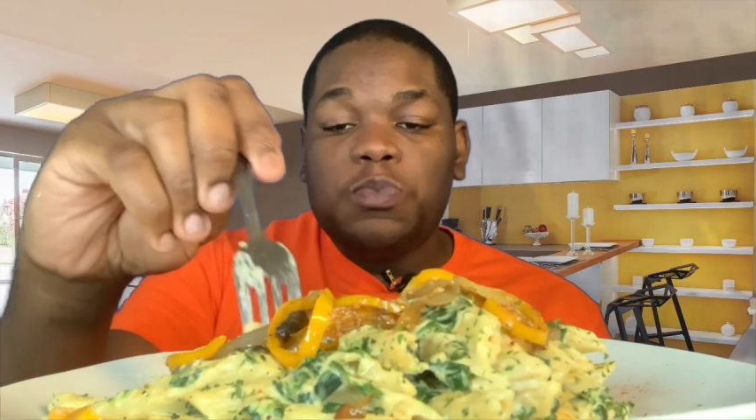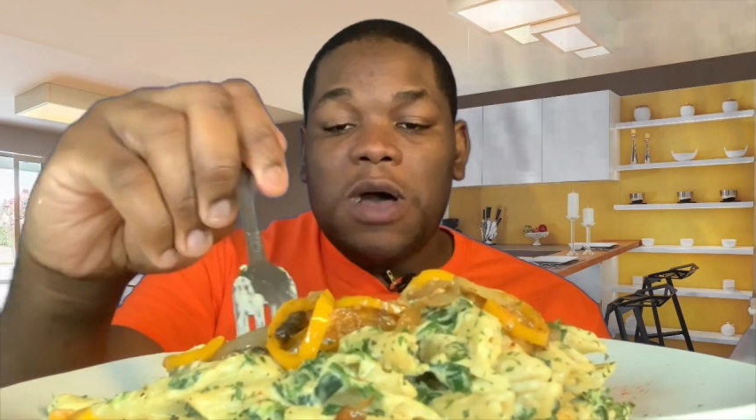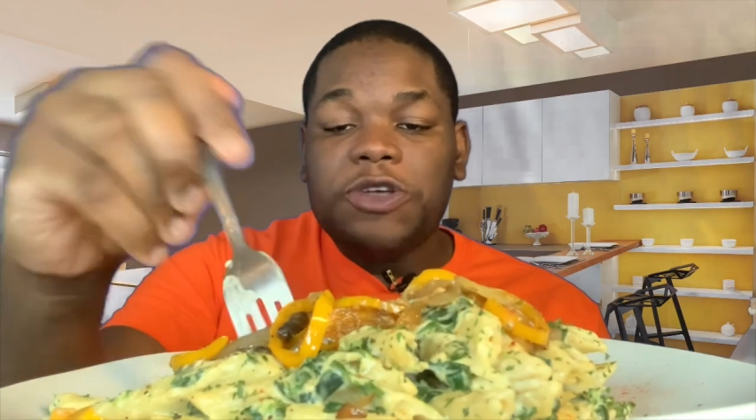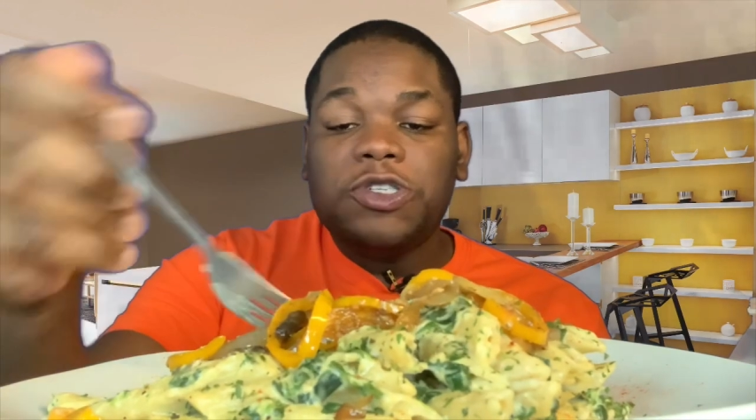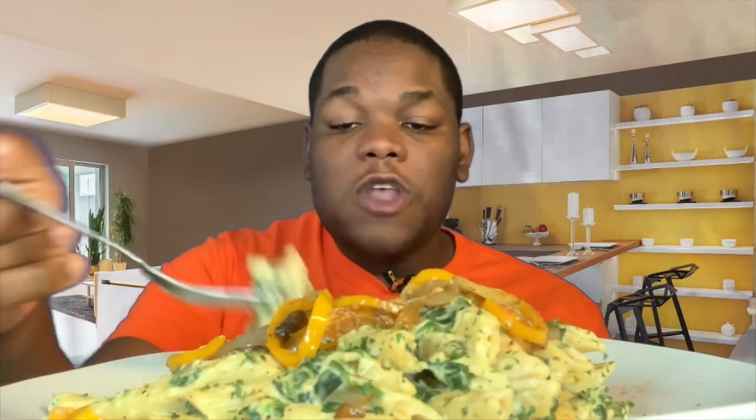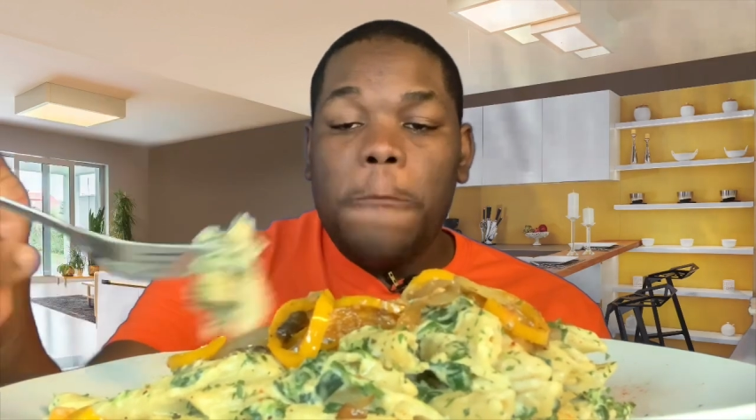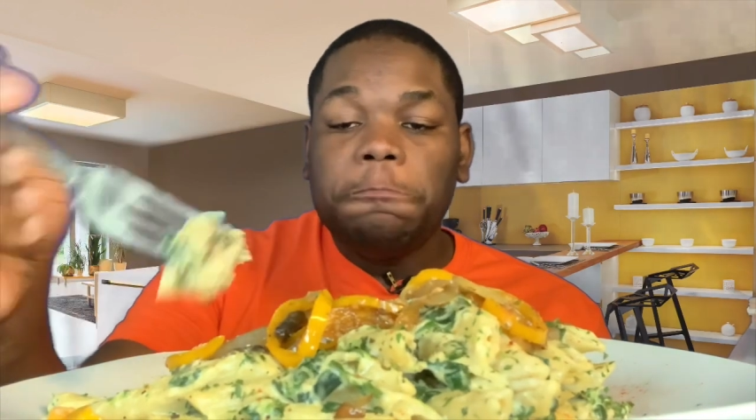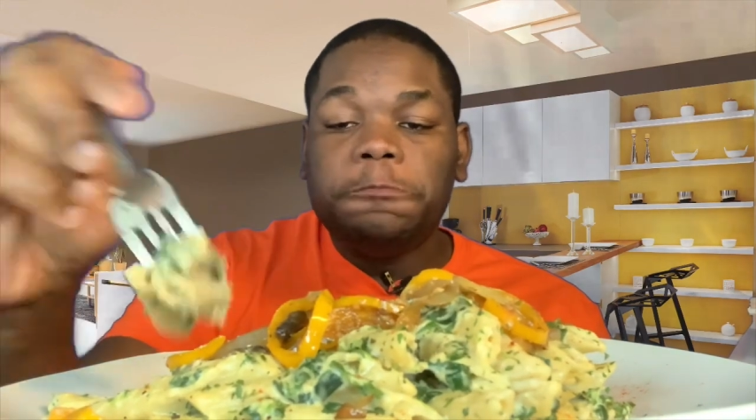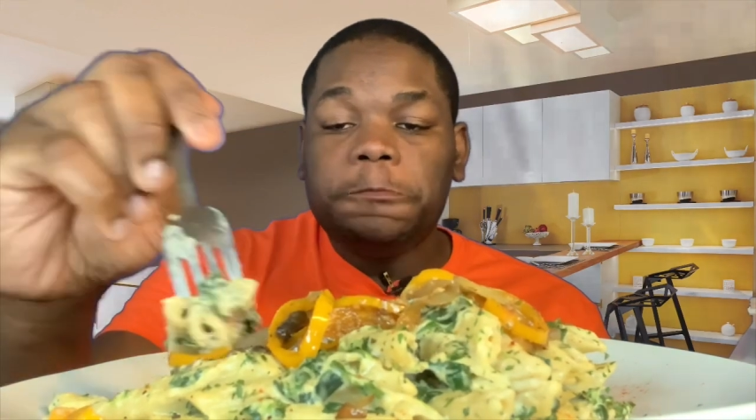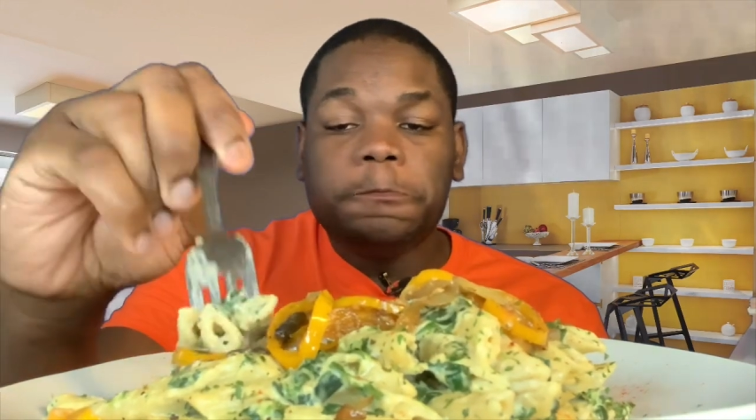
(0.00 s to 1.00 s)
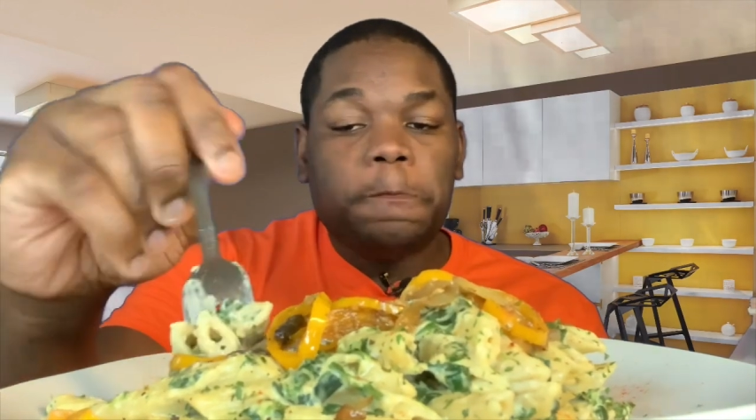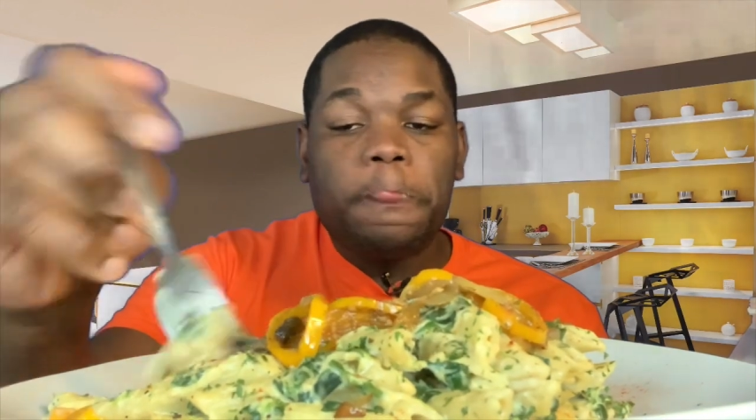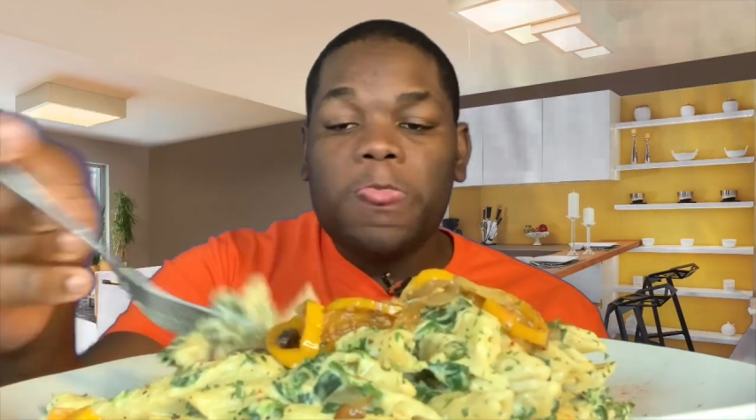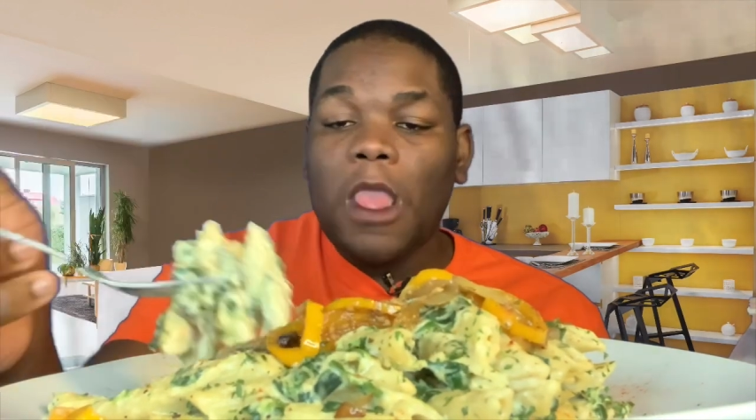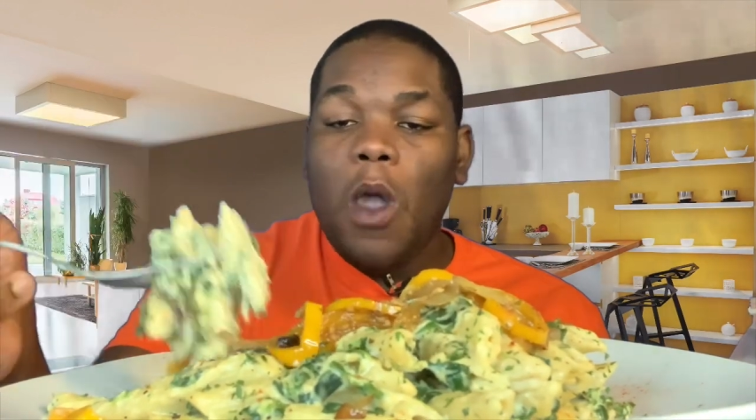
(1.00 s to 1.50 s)
pasta
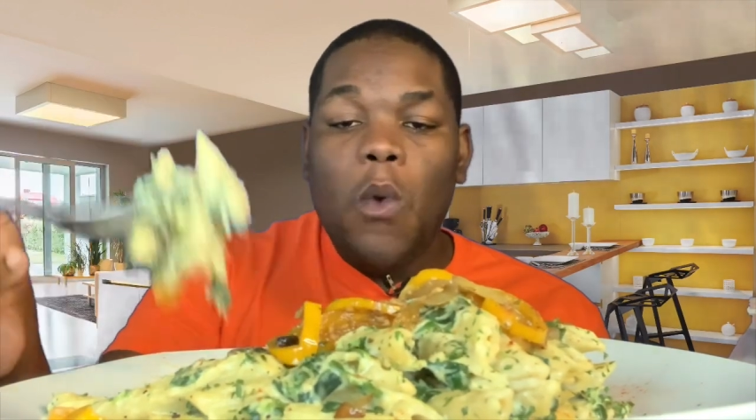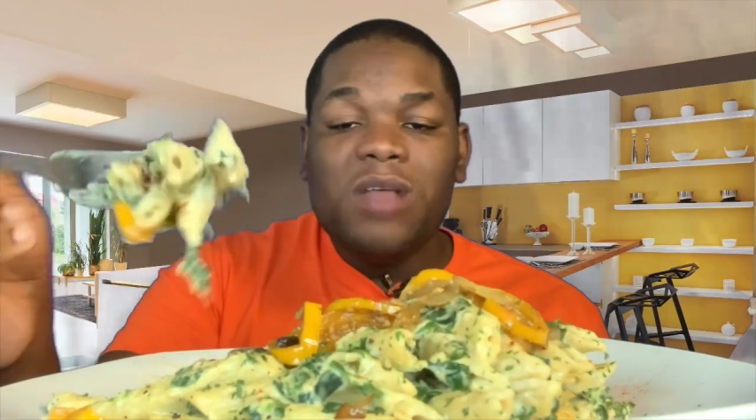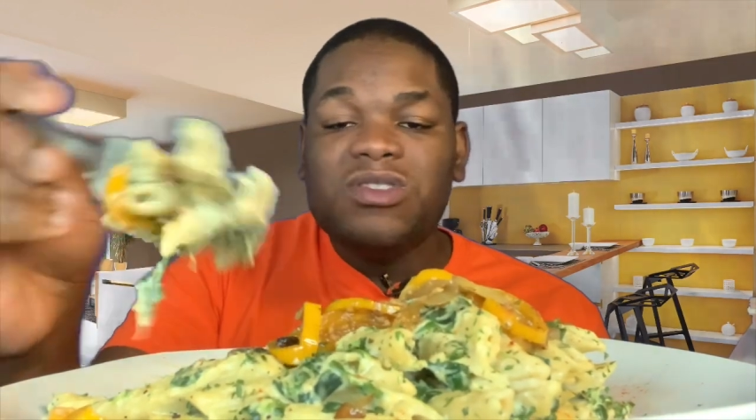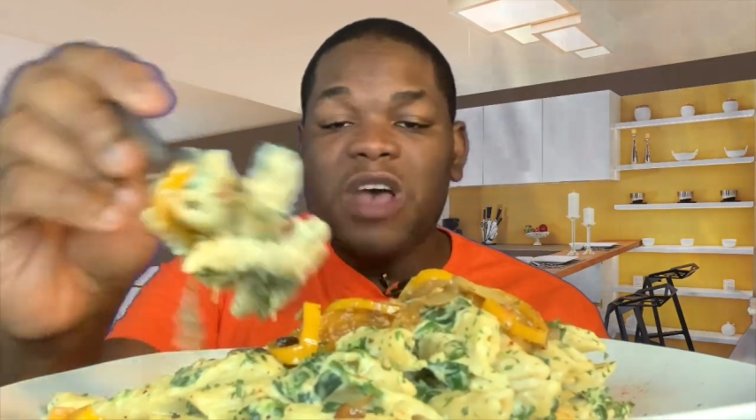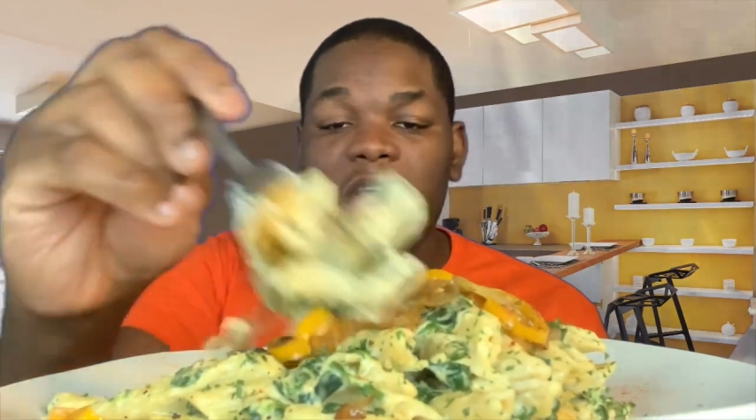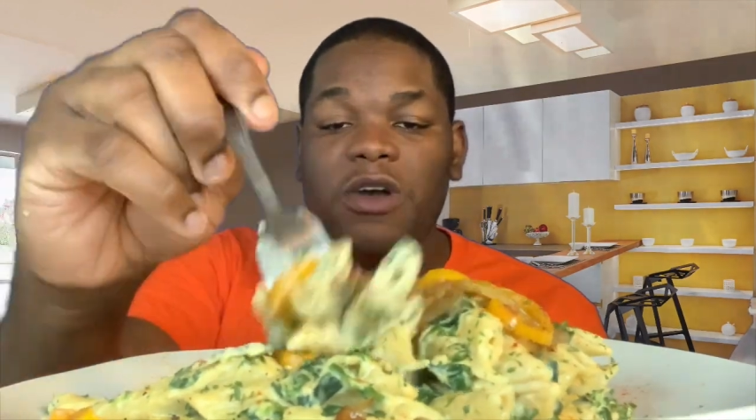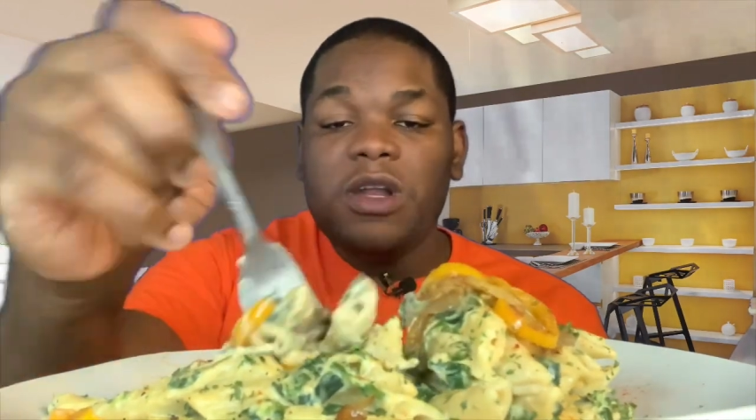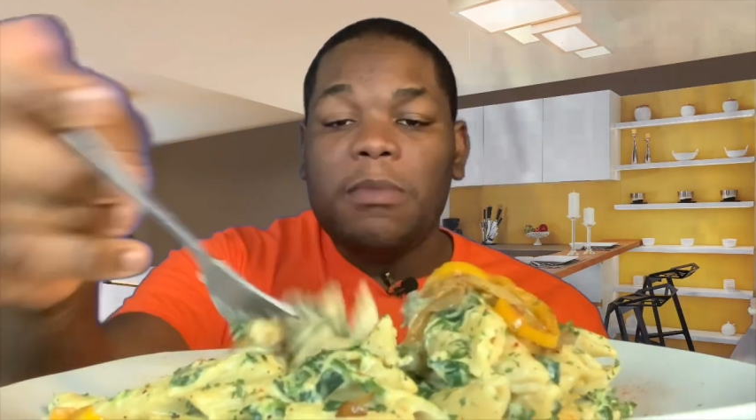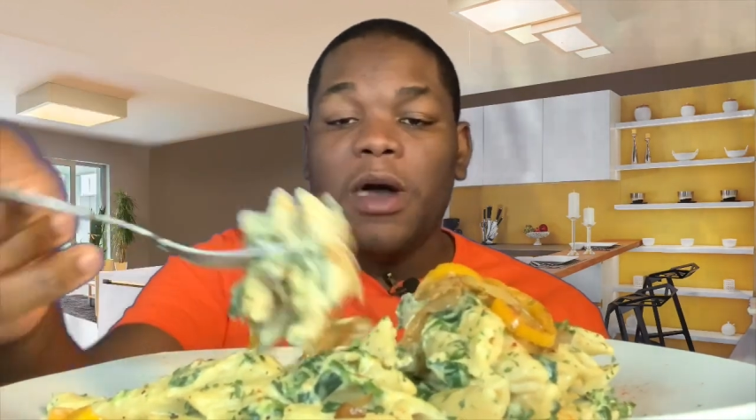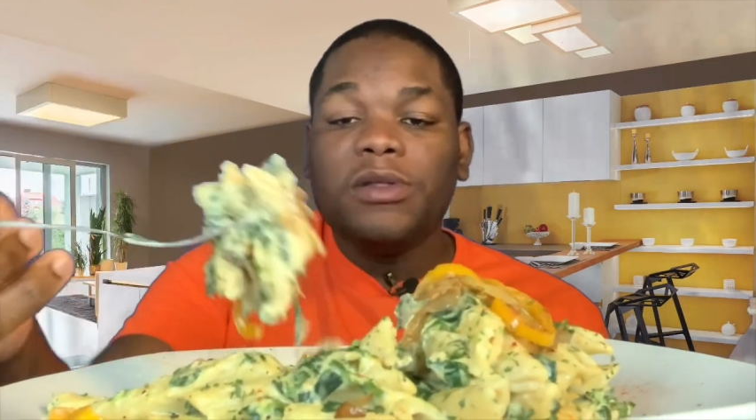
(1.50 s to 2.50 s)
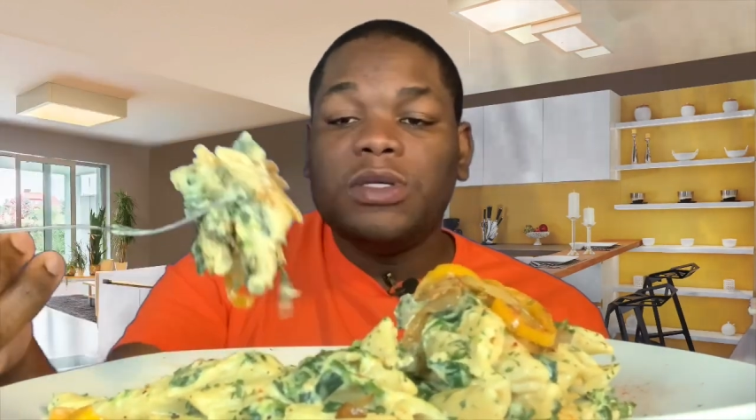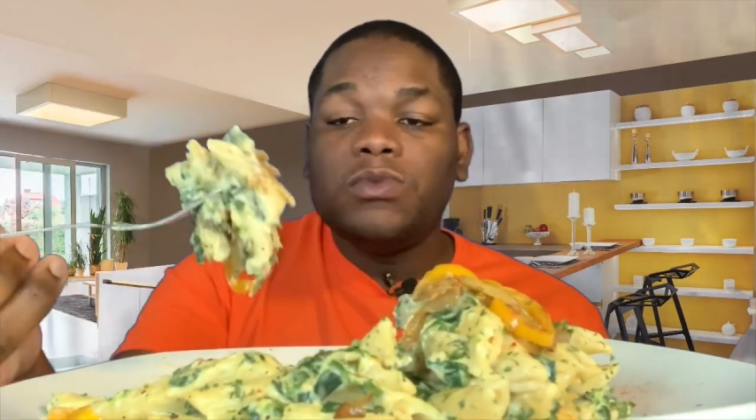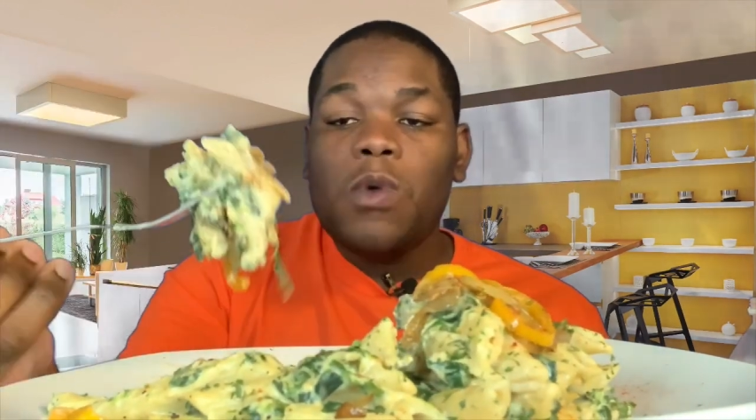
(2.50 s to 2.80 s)
once I heard about this.